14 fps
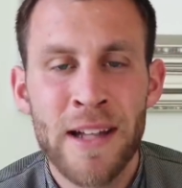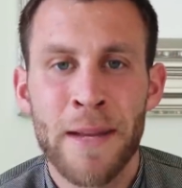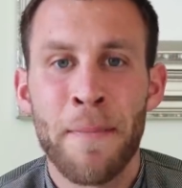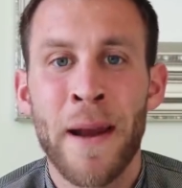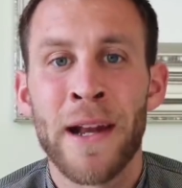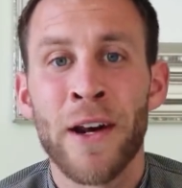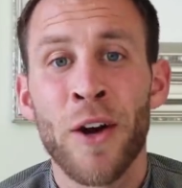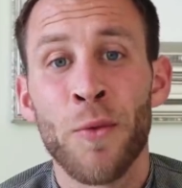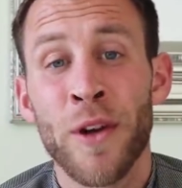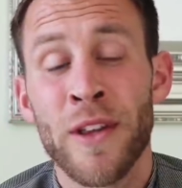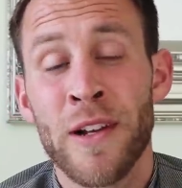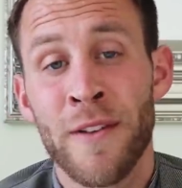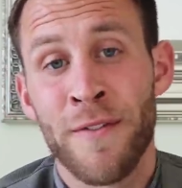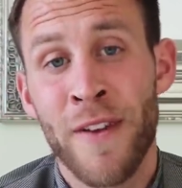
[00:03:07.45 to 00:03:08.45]
Depending on where
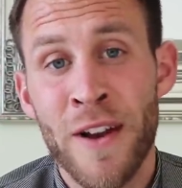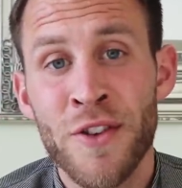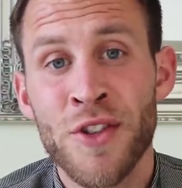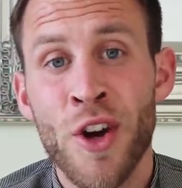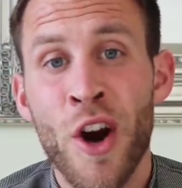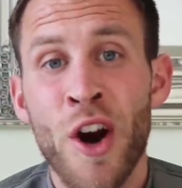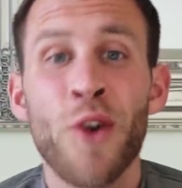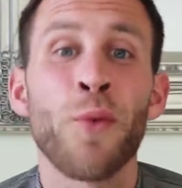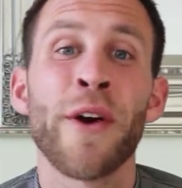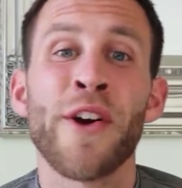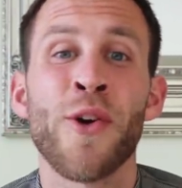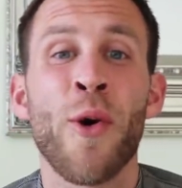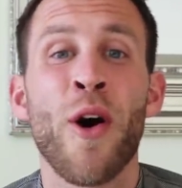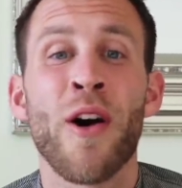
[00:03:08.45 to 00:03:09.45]
the defenders are, where
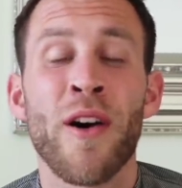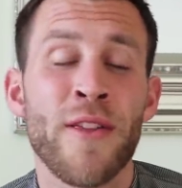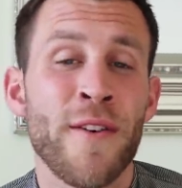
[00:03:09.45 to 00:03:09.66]
you are